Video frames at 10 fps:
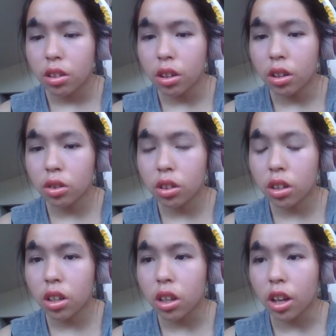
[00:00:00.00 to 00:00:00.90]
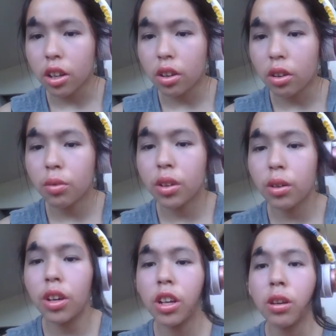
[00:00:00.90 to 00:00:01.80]
Okay, I don't want to
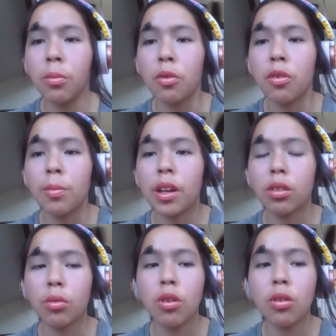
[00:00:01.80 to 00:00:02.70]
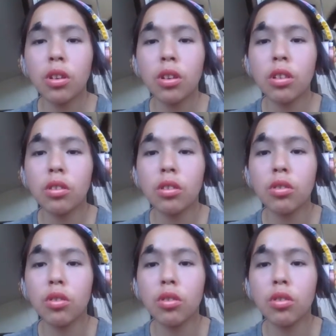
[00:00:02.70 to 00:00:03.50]
read anymore. My throat is hurting.